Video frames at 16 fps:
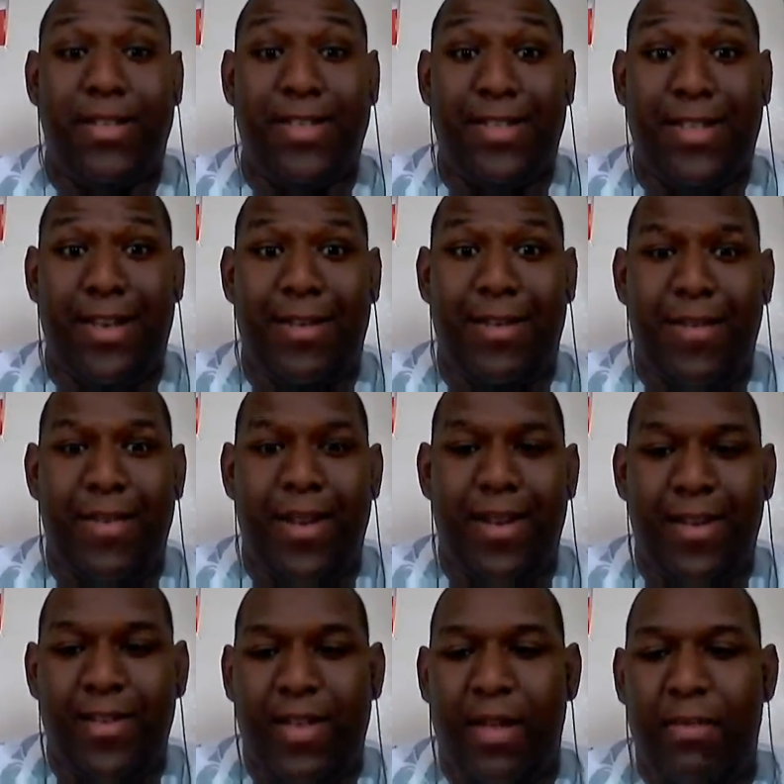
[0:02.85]
This is someone
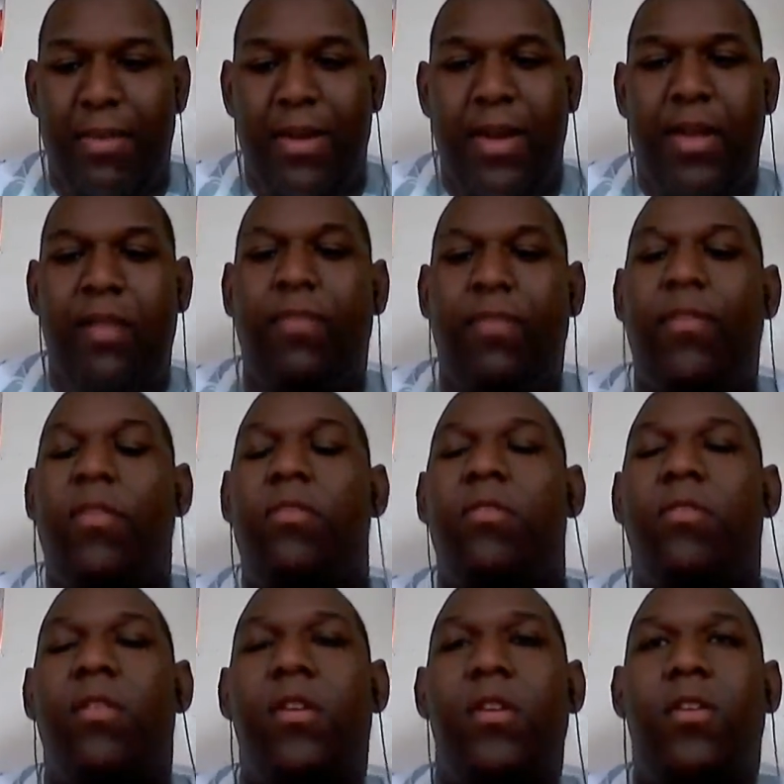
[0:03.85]
announced getting my latest
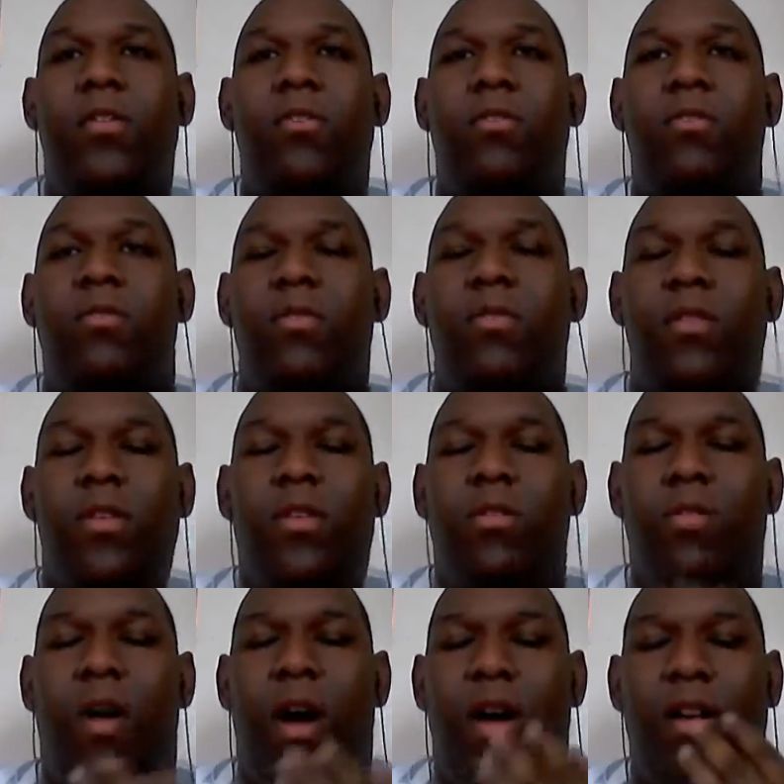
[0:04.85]
review
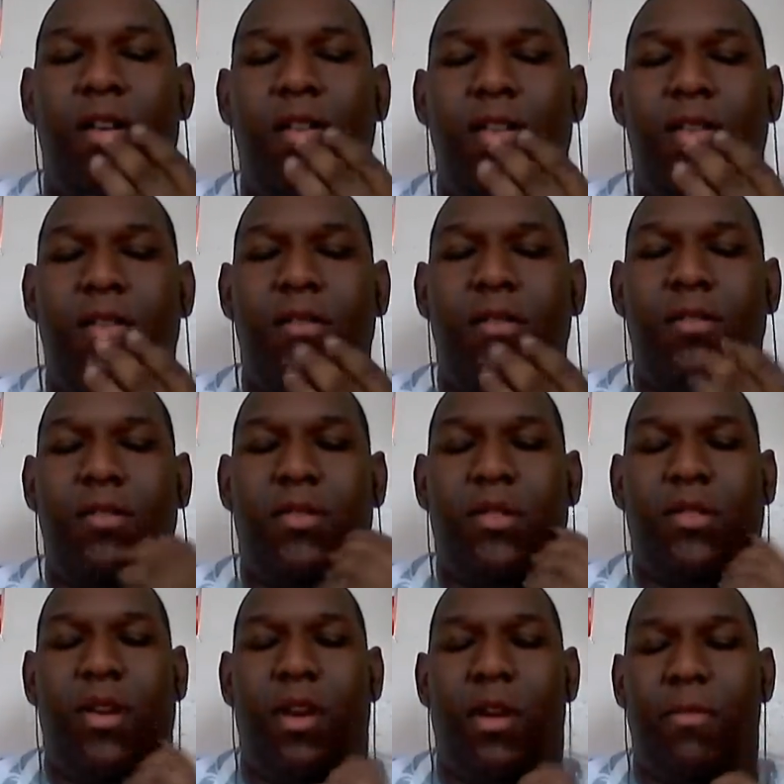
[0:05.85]
on
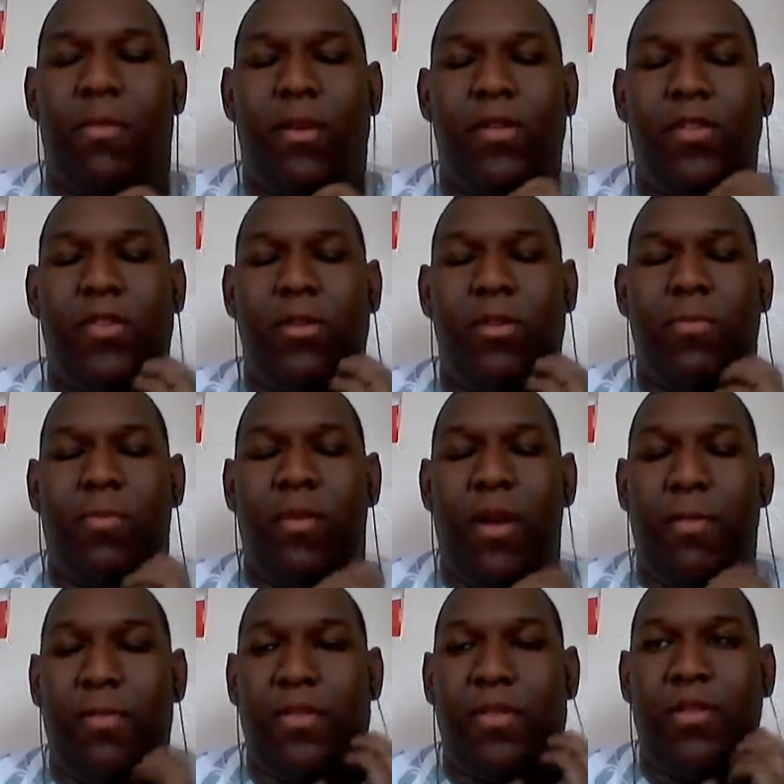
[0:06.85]
Dragon Ball Super
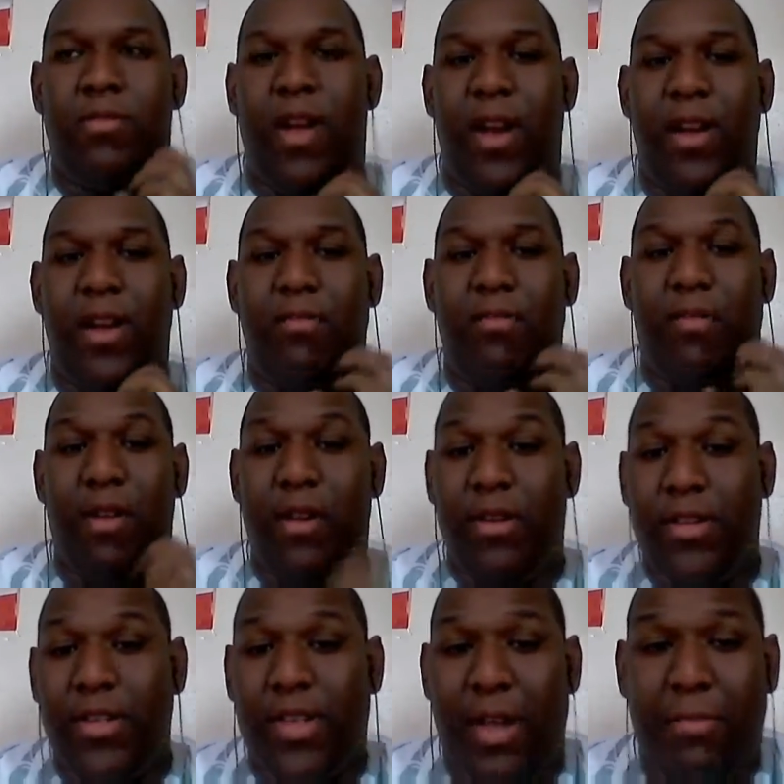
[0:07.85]
episode
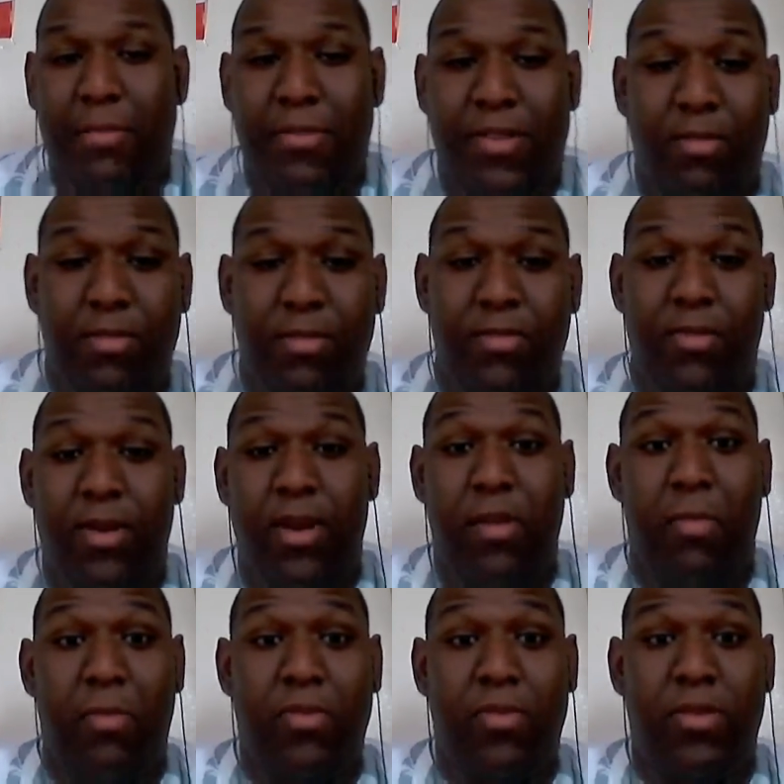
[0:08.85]
91. This episode was one of
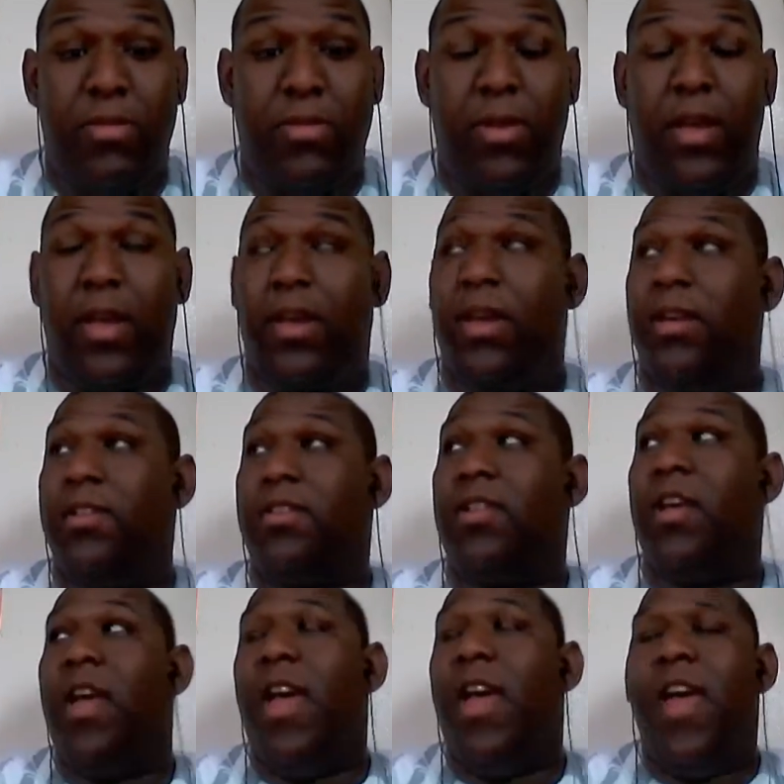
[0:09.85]
the most unique
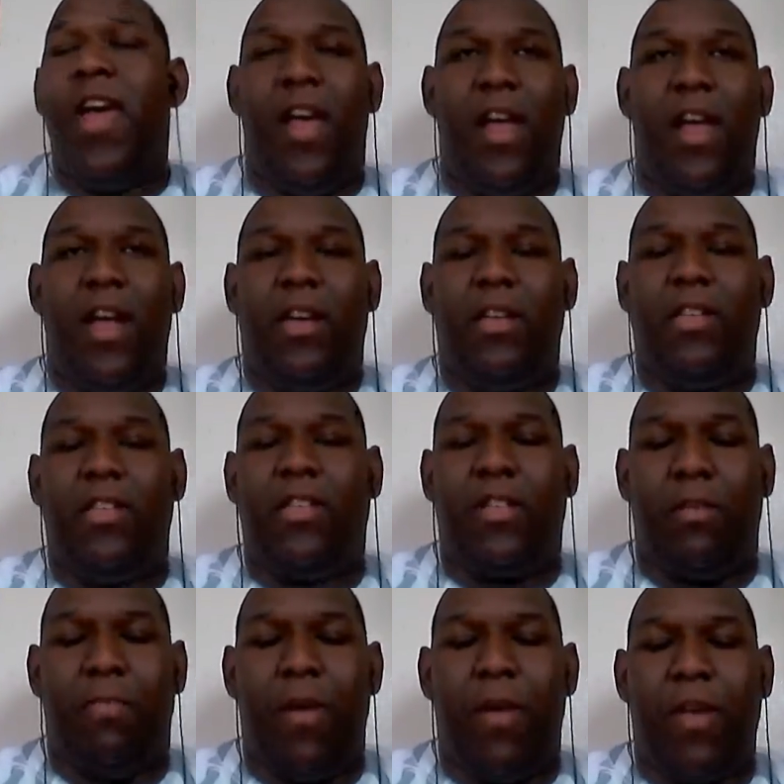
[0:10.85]
because this
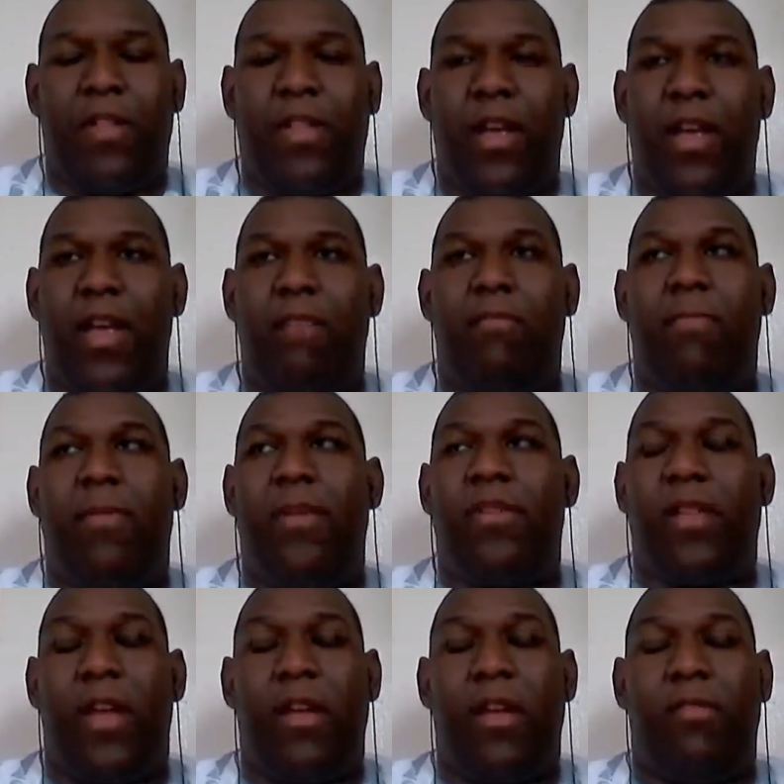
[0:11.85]
is the big day.
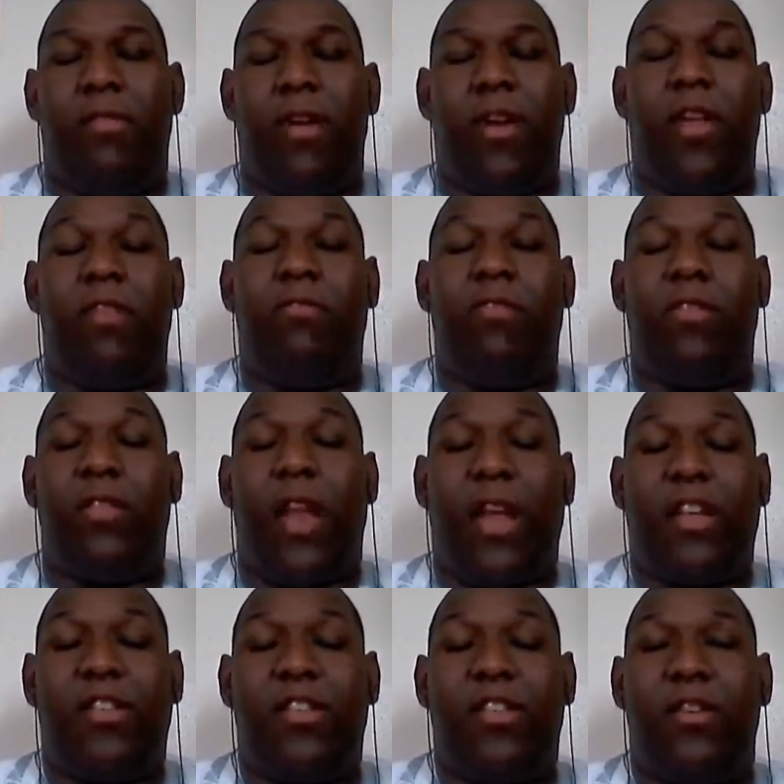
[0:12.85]
Everybody's getting ready. We're
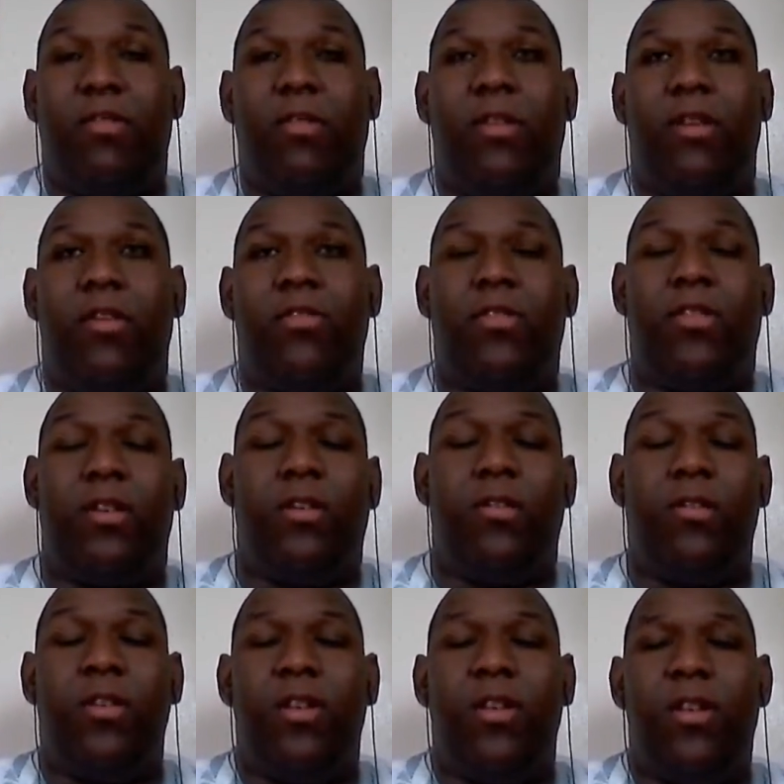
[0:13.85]
like so close.
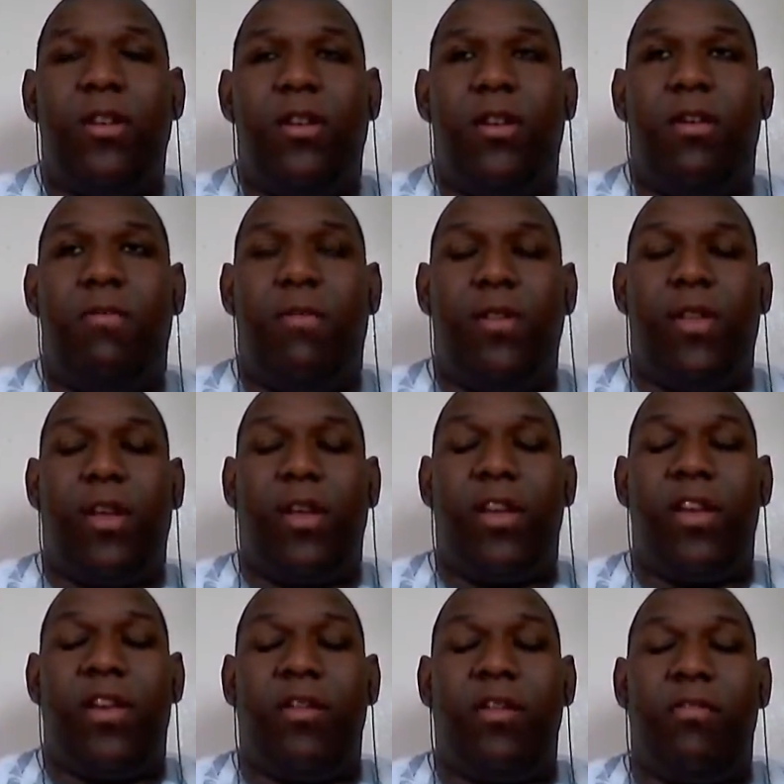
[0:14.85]
So, what they're
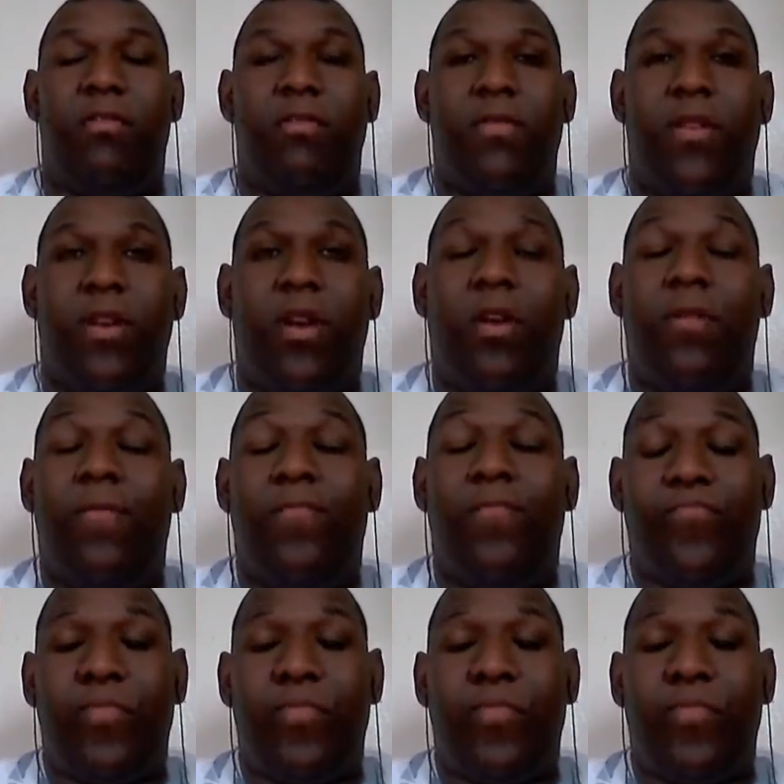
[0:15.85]
gonna do, you know?